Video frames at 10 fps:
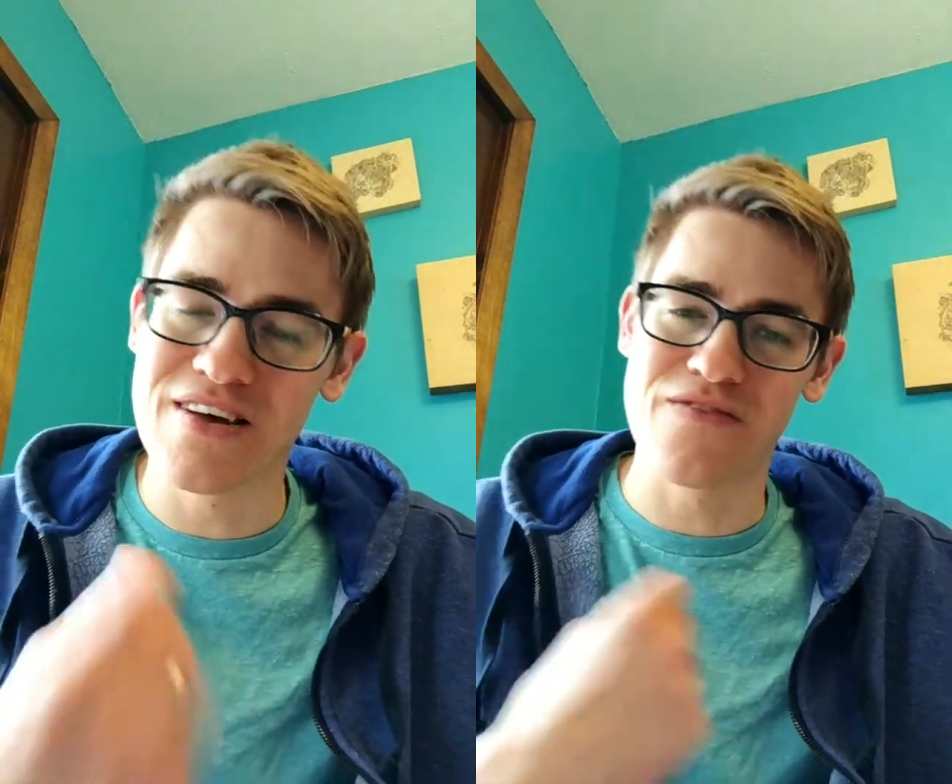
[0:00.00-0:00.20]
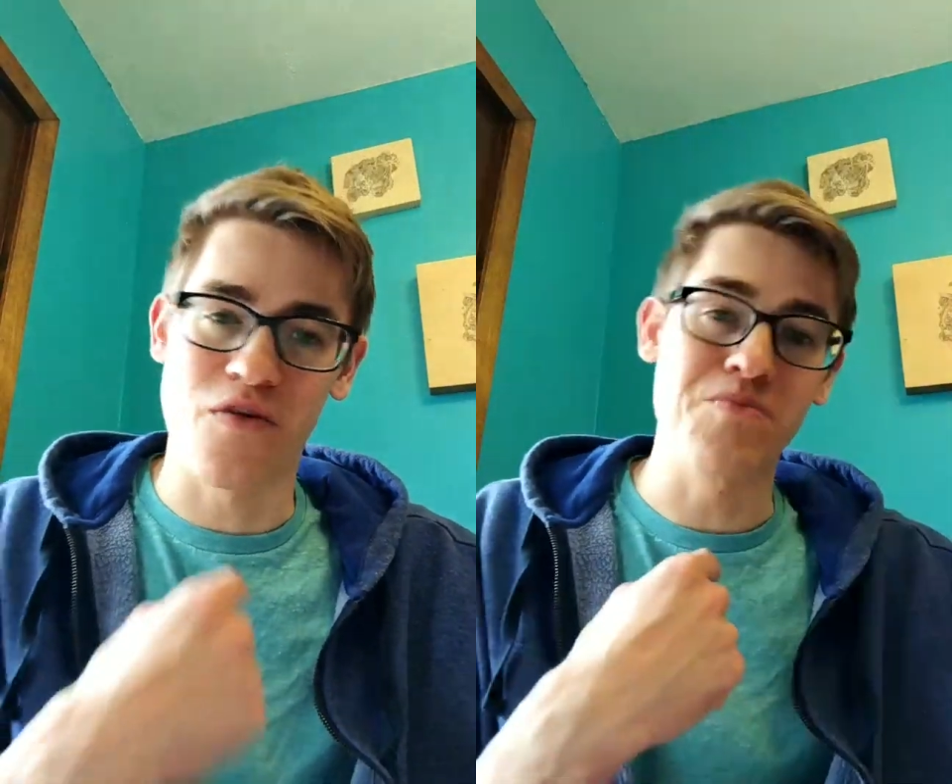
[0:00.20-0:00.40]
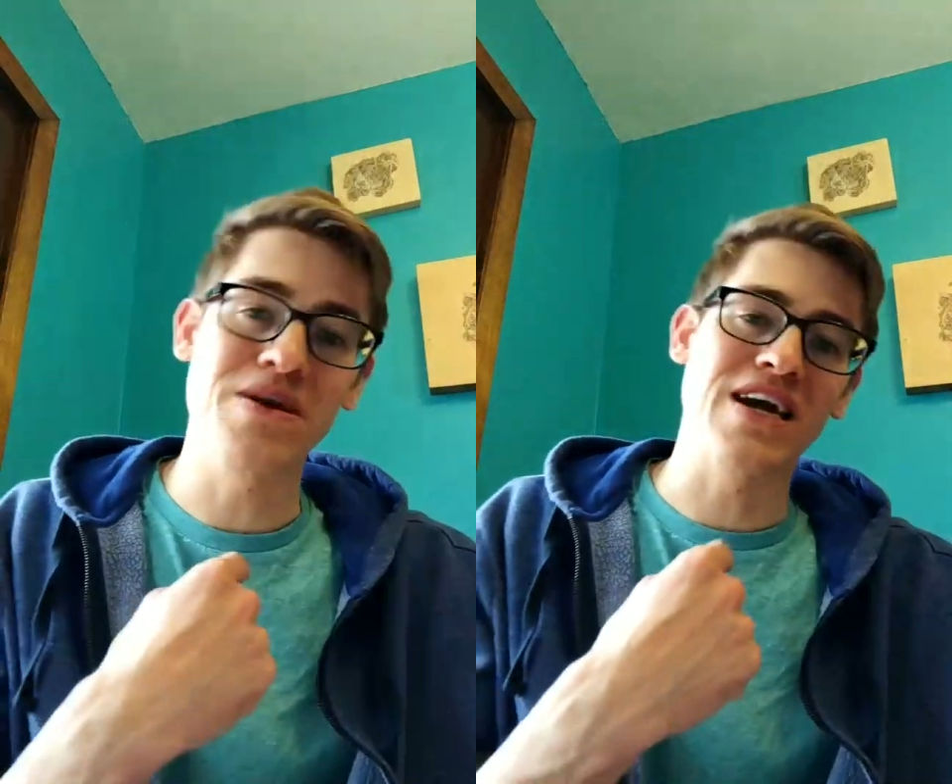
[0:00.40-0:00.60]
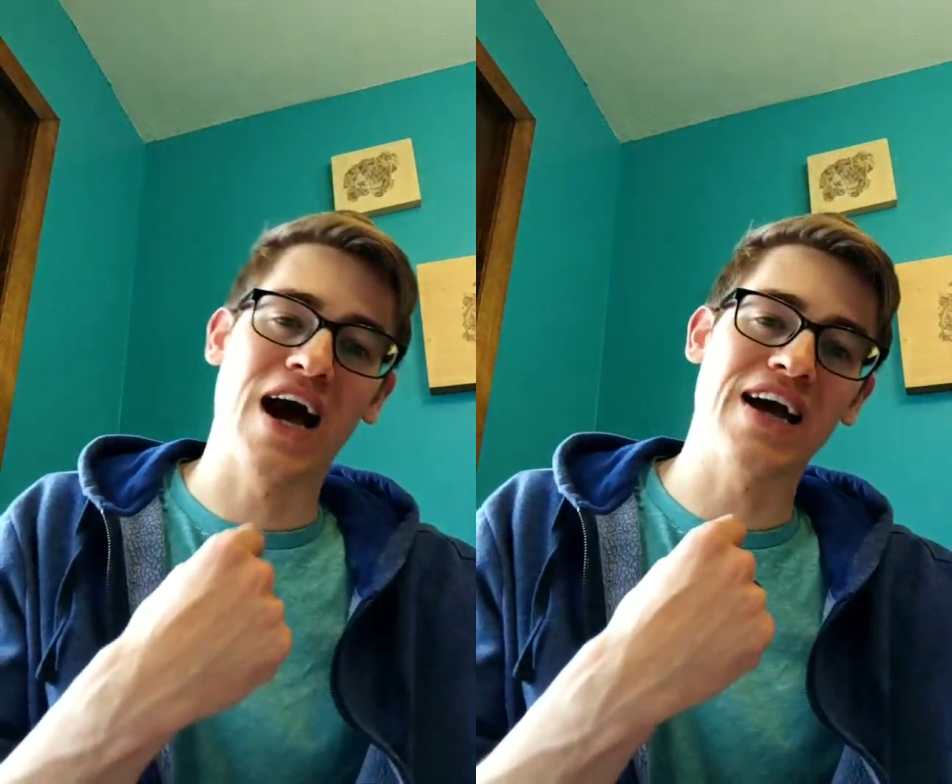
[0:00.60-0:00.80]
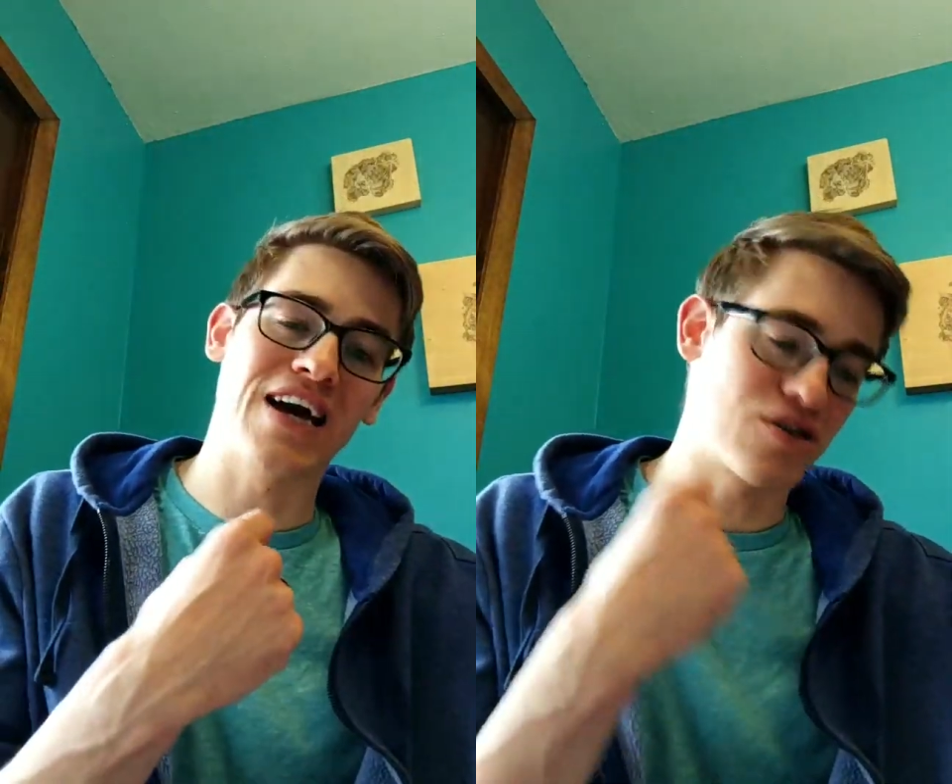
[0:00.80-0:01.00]
for me,
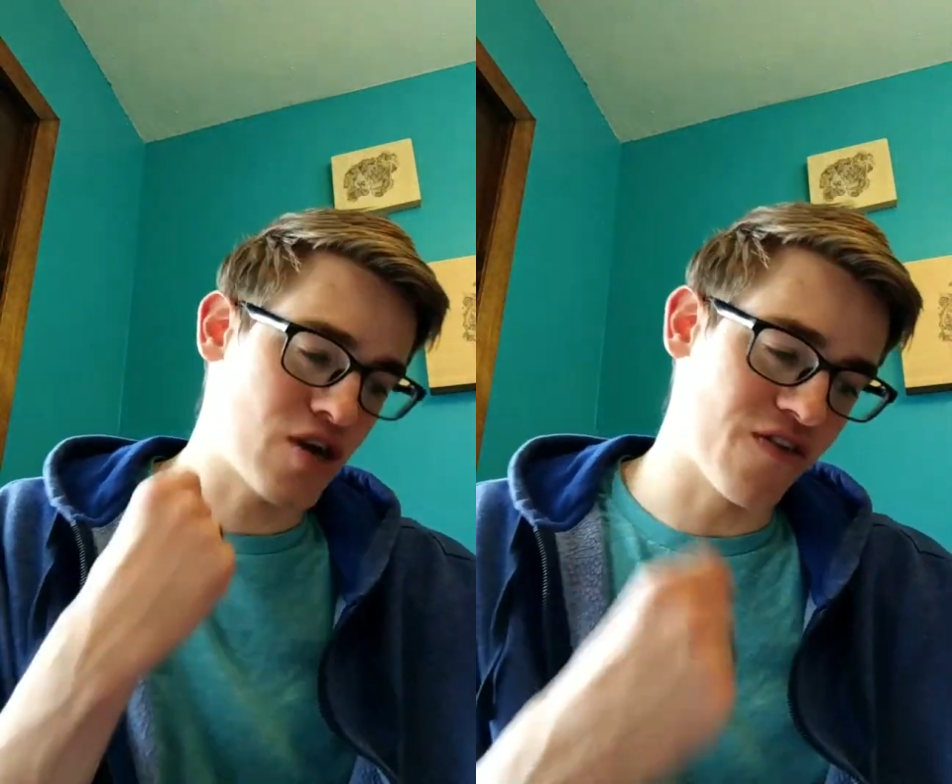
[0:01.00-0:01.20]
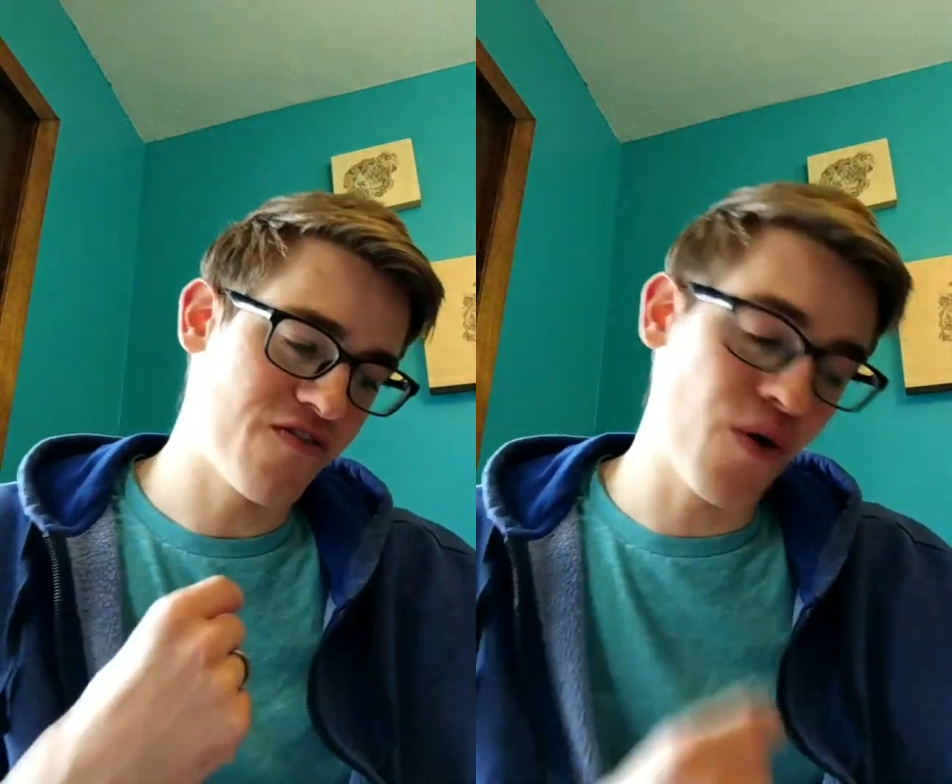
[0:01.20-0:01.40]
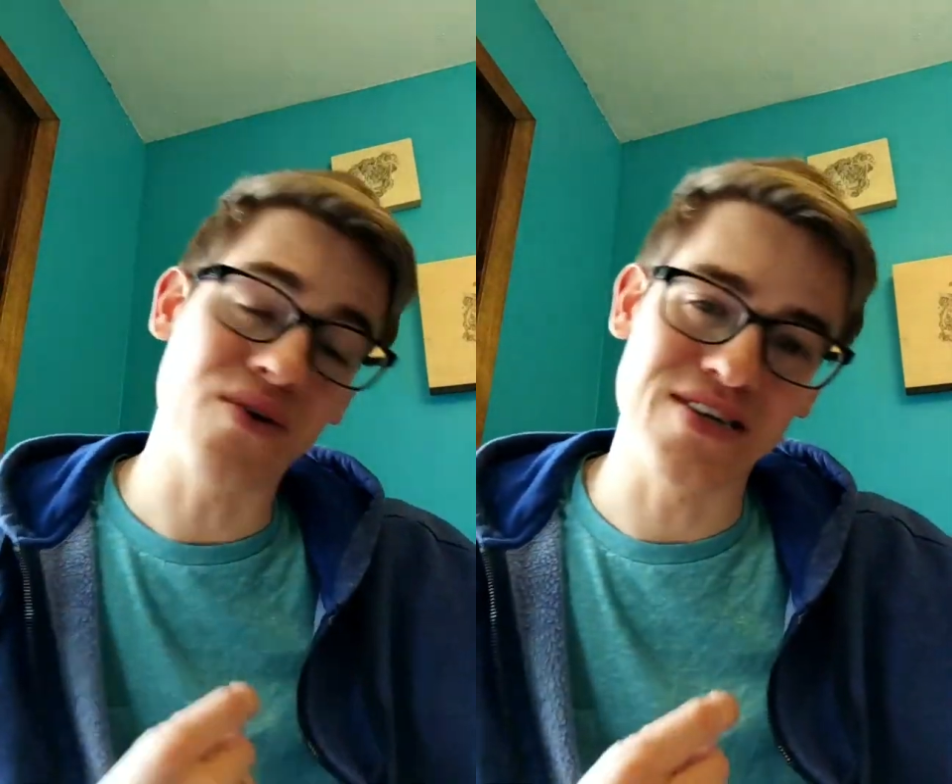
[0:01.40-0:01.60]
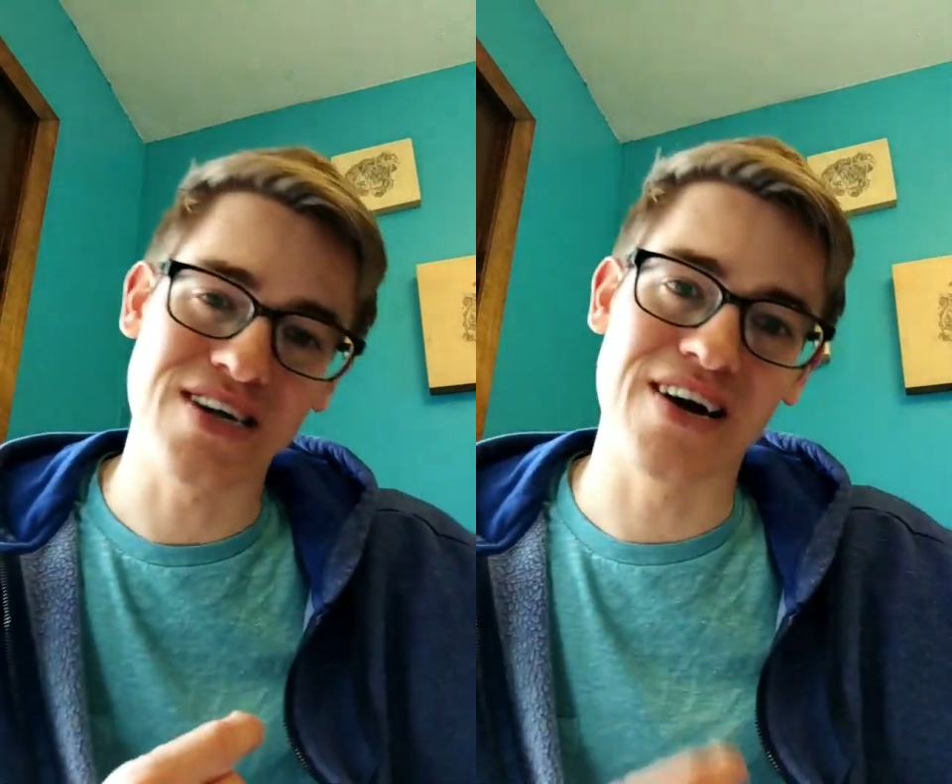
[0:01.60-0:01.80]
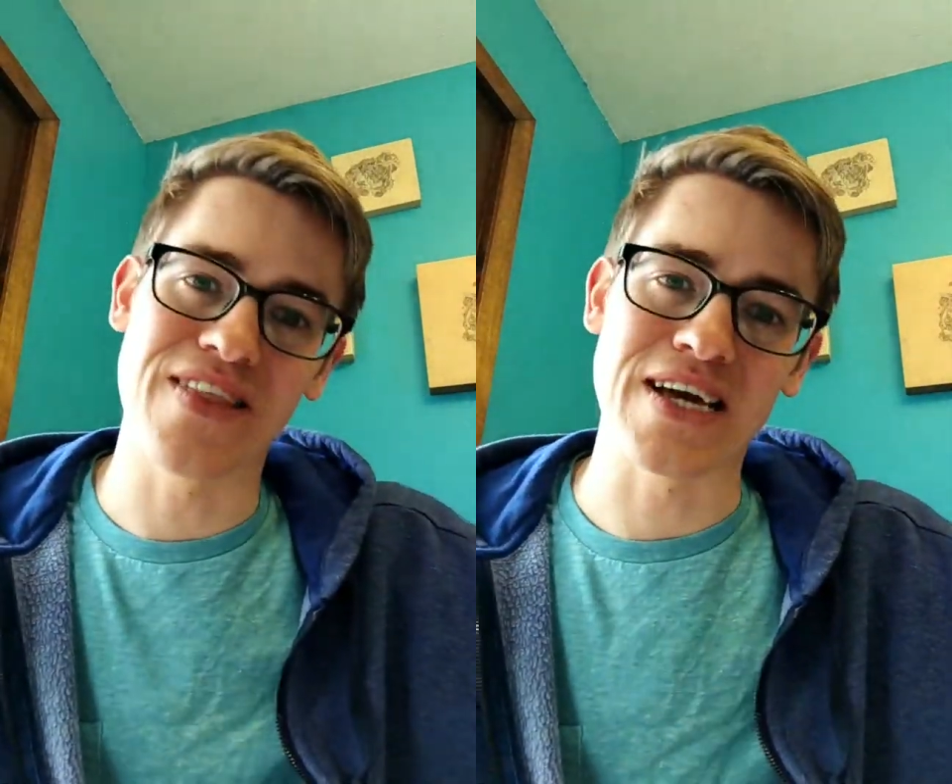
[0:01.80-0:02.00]
I try to focus
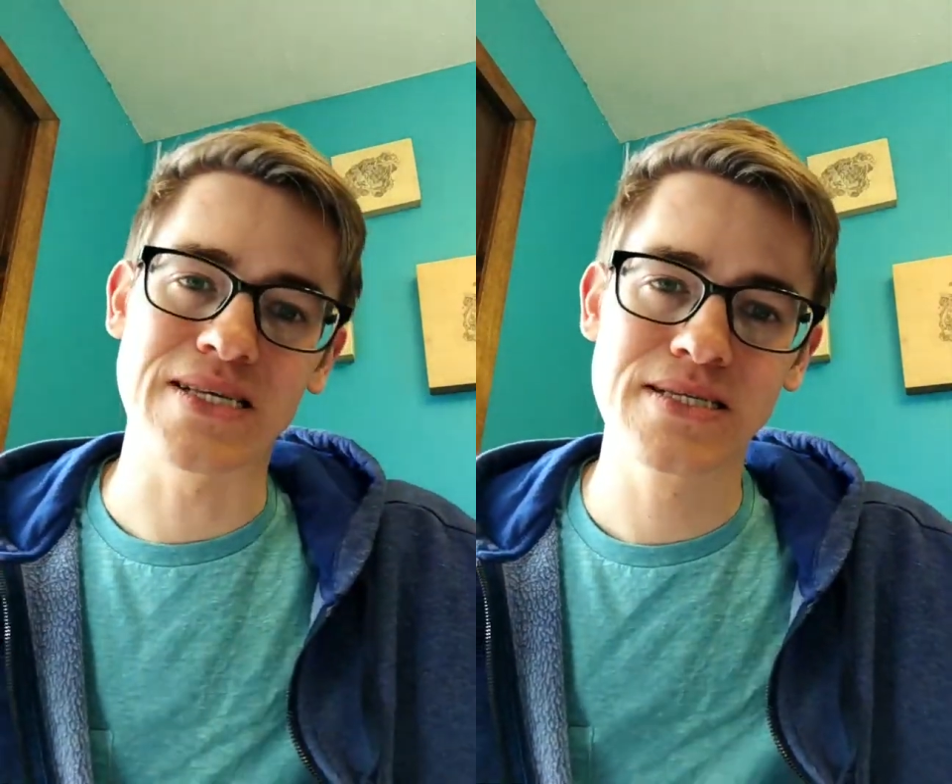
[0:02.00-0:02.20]
on like